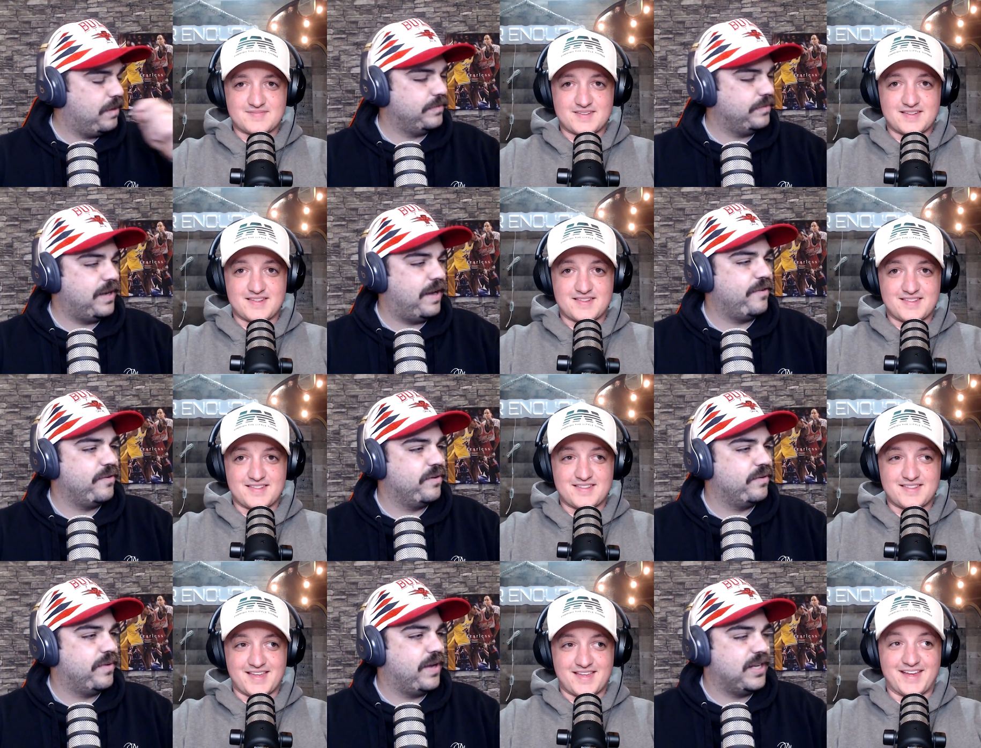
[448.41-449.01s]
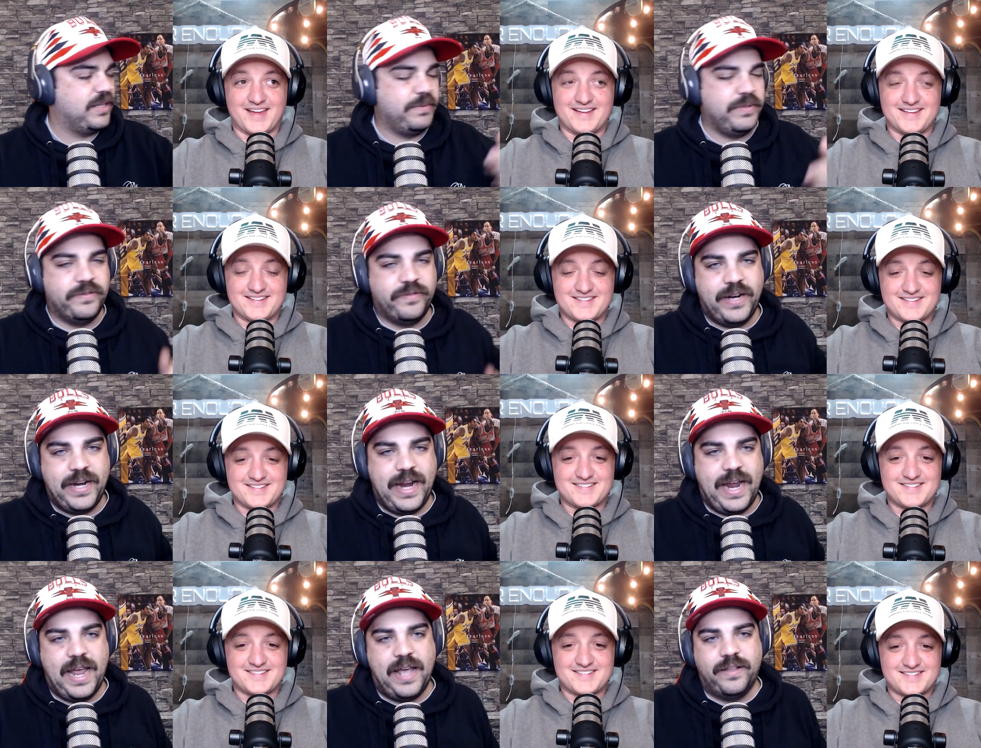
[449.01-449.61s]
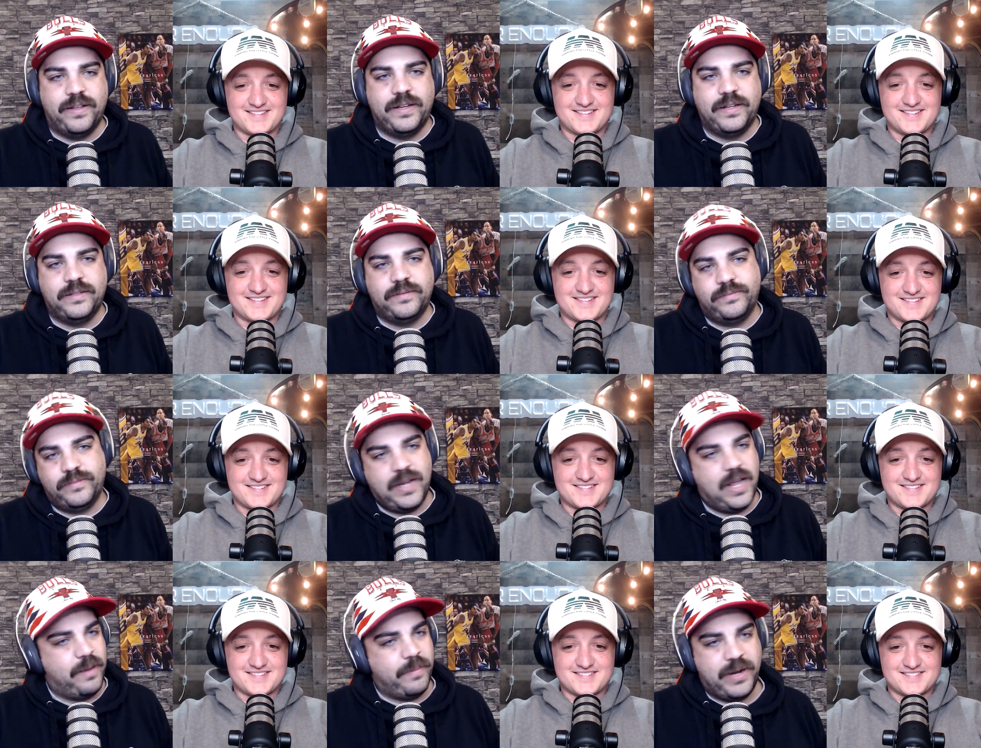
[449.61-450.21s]
Speaker 1: Everyone wants to be Ray Allen.
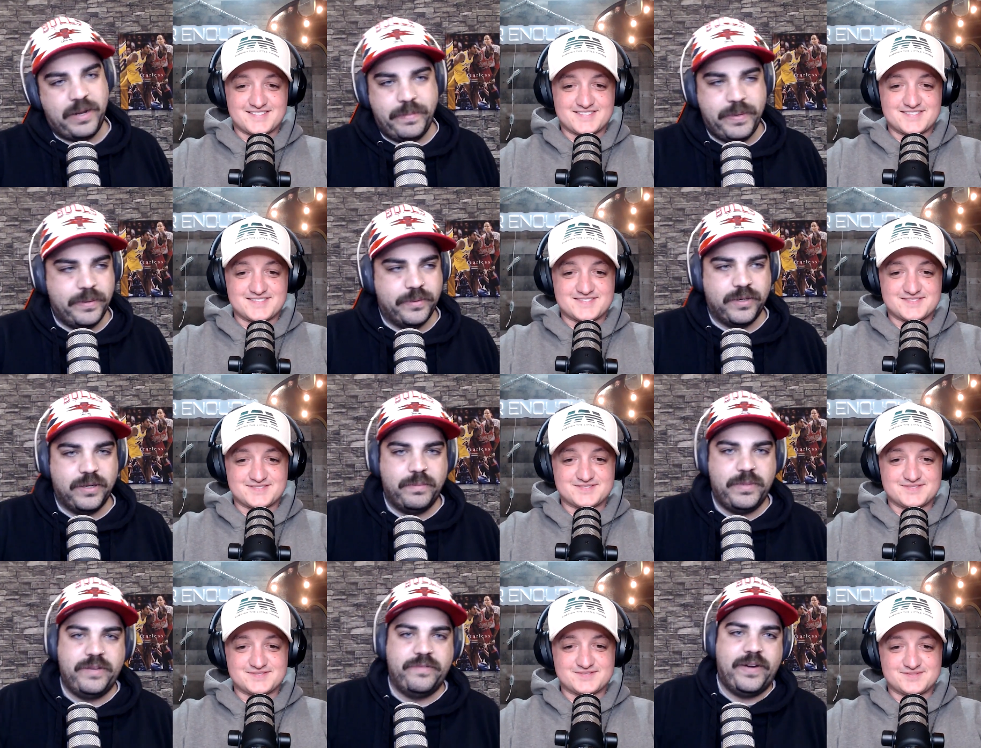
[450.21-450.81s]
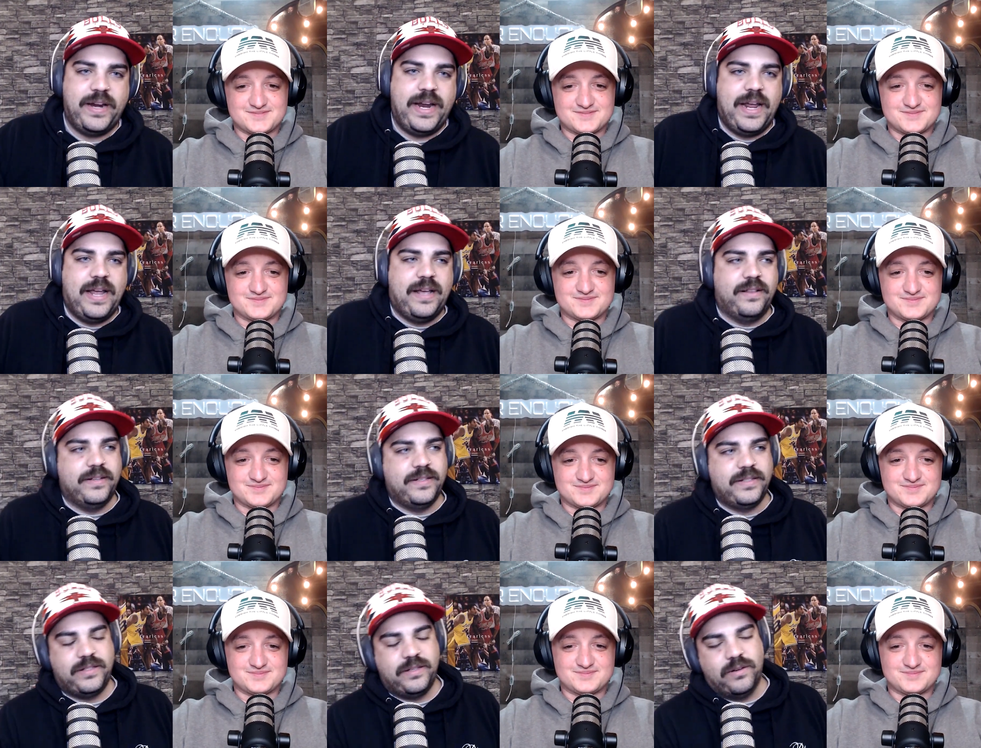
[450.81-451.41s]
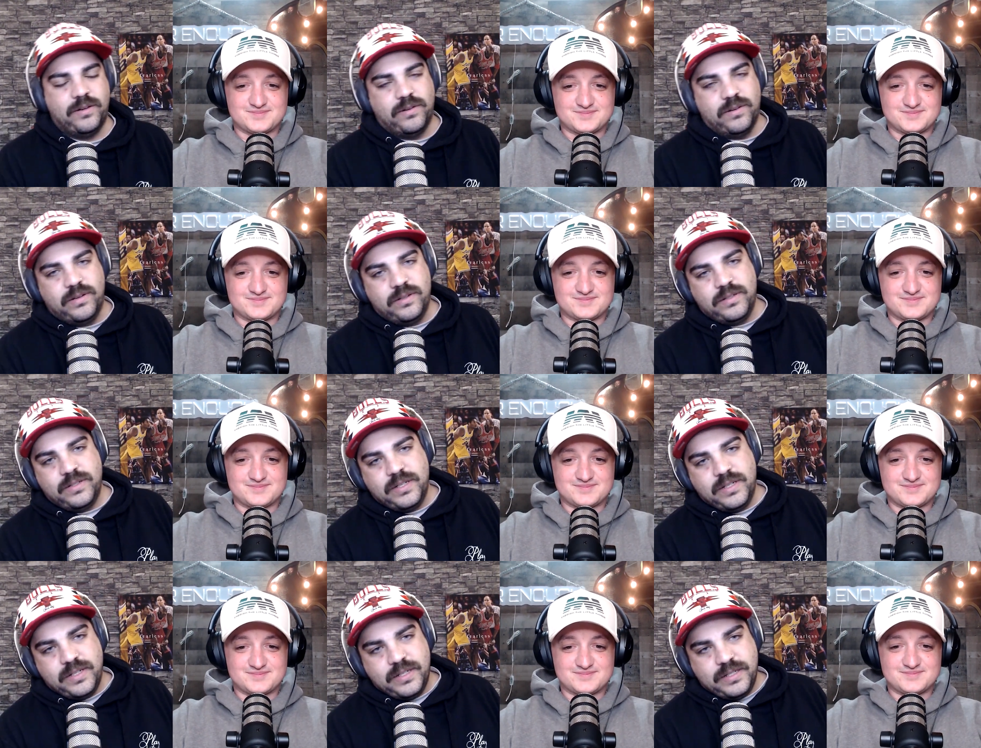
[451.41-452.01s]
Not many people can be Ray Allen. So
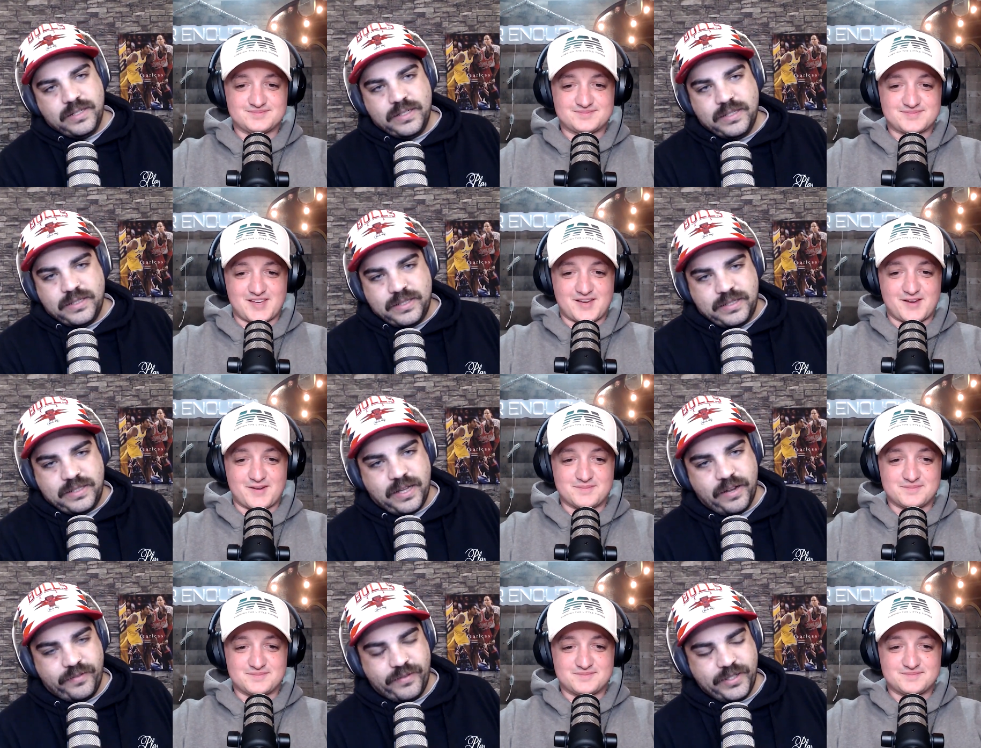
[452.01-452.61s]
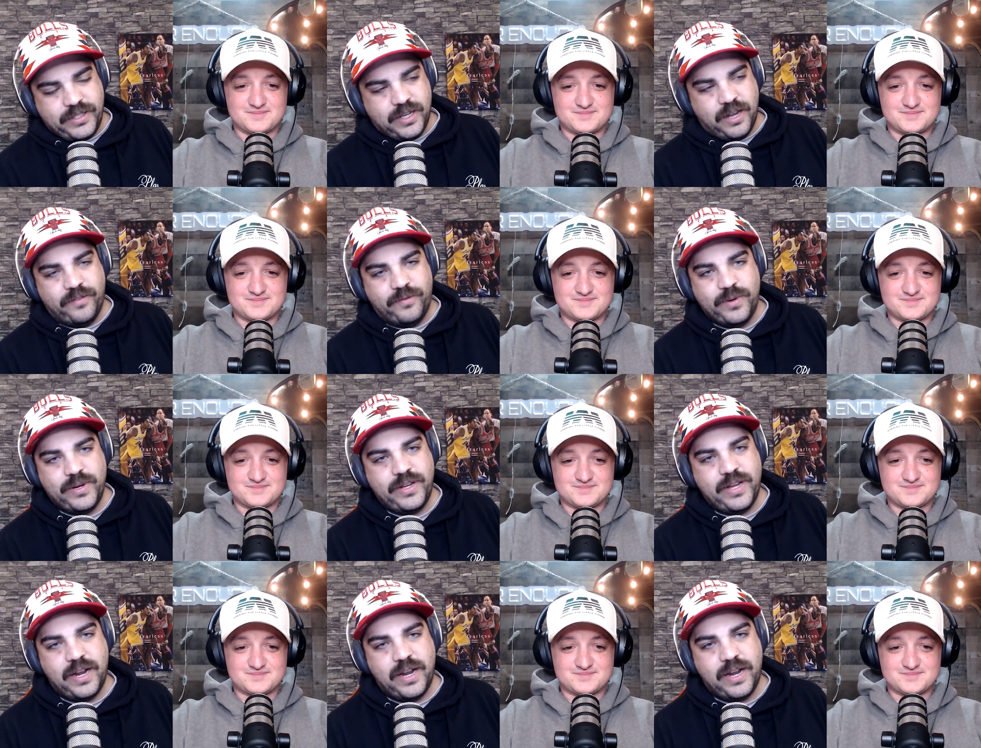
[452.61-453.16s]
it's yeah. definitely tough. When you got a